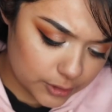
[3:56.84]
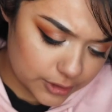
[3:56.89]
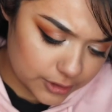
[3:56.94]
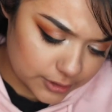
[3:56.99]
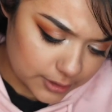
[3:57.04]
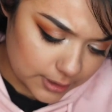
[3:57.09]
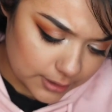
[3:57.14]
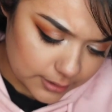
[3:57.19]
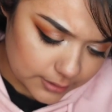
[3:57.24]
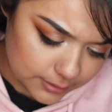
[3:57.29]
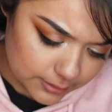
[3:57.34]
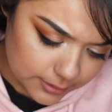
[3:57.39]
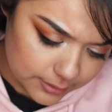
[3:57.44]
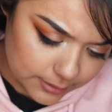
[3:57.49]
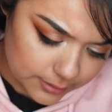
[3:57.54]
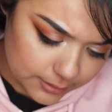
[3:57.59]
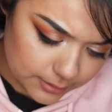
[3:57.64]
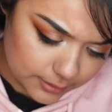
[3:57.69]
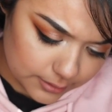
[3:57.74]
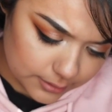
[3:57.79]
shade is
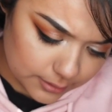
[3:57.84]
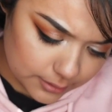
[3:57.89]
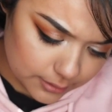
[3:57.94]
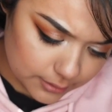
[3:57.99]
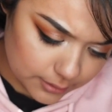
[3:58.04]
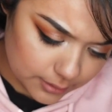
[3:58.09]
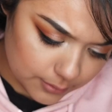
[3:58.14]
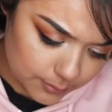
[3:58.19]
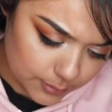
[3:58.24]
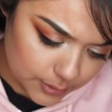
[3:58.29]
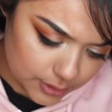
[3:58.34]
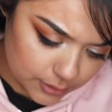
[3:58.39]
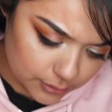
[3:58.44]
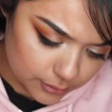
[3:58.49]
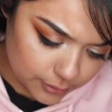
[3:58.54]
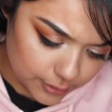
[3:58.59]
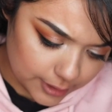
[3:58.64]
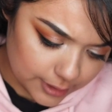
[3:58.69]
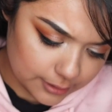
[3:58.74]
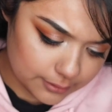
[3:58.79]
this? The middle
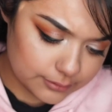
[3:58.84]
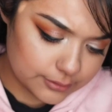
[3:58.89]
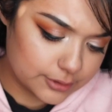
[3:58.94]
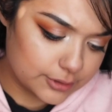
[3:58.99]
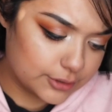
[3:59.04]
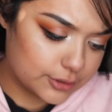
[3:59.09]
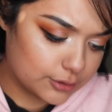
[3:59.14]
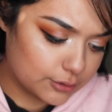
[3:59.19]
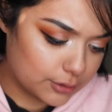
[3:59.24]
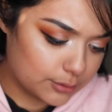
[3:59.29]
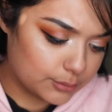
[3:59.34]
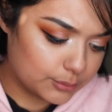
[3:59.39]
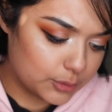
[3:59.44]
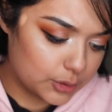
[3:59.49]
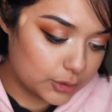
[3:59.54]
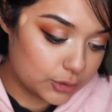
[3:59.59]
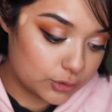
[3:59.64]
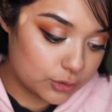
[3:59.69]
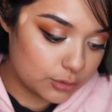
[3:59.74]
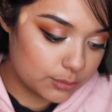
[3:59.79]
ground. So I'm
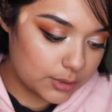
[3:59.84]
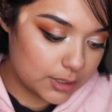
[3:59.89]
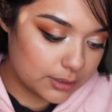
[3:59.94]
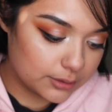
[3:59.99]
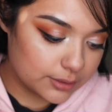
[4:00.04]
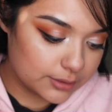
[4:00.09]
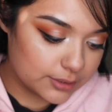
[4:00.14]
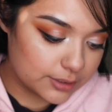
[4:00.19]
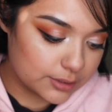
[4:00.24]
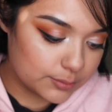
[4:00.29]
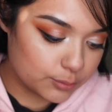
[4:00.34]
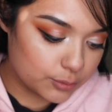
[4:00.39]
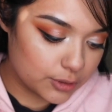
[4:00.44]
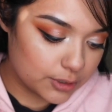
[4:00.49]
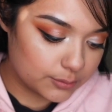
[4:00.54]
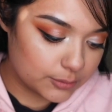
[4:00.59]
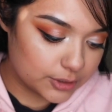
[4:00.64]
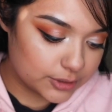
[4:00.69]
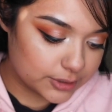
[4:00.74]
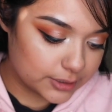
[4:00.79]
assuming this is pretty
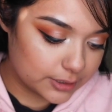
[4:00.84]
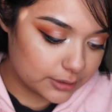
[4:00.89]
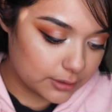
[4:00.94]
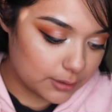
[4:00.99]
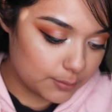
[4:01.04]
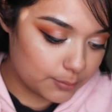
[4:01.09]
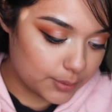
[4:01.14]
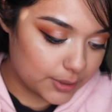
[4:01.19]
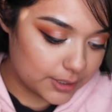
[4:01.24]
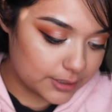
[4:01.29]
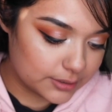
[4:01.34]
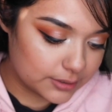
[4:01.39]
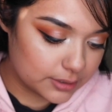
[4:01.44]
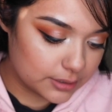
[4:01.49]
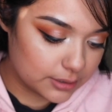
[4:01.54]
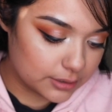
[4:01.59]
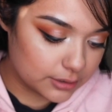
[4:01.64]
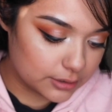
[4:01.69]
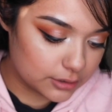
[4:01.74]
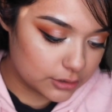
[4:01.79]
much like a
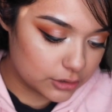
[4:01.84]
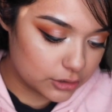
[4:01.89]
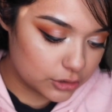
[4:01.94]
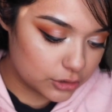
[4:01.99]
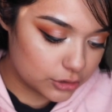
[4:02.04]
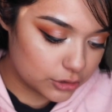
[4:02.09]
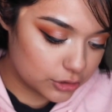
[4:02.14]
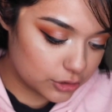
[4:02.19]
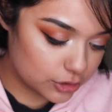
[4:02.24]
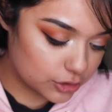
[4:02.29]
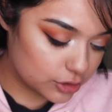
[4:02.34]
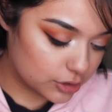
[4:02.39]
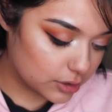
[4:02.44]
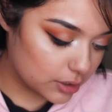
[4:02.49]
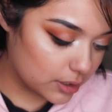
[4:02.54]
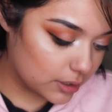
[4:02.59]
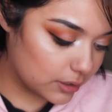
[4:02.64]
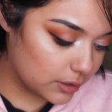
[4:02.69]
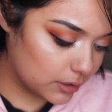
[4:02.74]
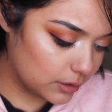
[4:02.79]
basic
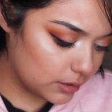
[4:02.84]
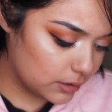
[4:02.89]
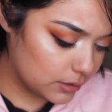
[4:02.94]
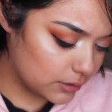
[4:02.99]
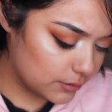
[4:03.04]
shade.